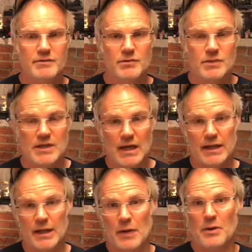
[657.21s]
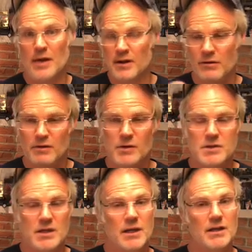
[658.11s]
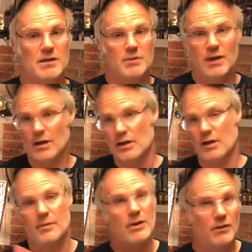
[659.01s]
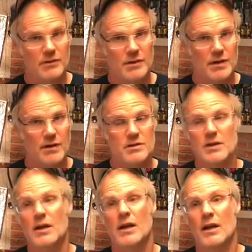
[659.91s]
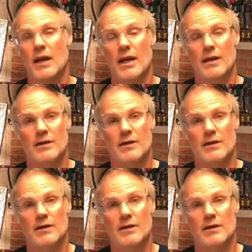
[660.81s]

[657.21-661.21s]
So he's got to get out of that universe, and he's planning on coming over to theirs and